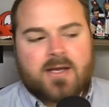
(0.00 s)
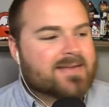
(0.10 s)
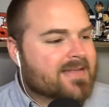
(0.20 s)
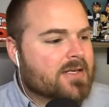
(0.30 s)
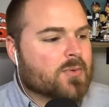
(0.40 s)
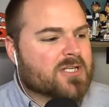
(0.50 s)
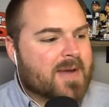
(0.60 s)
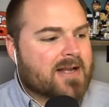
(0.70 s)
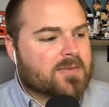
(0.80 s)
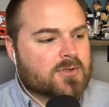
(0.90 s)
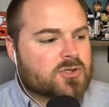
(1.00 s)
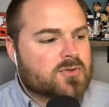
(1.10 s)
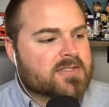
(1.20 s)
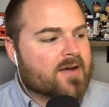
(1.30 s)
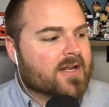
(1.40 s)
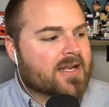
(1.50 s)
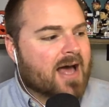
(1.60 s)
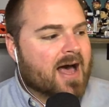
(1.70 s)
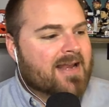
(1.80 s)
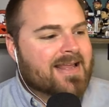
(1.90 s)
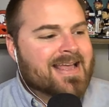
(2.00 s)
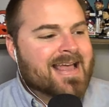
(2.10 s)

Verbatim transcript: He's in a respectable 279.